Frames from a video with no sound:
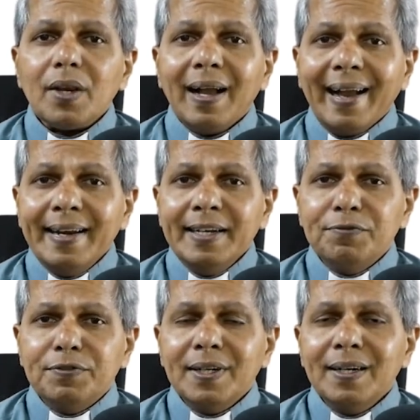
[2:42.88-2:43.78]

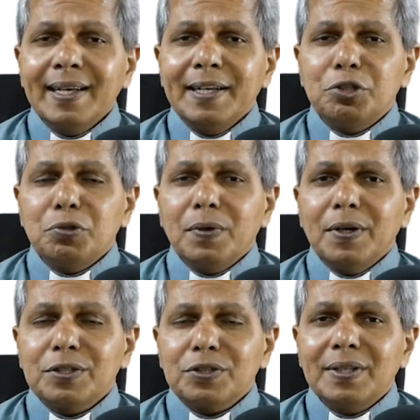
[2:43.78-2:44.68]
indifferently
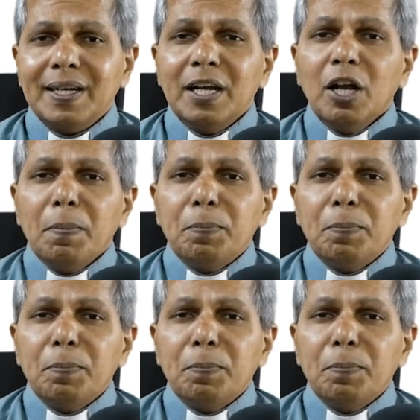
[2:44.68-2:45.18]
towards the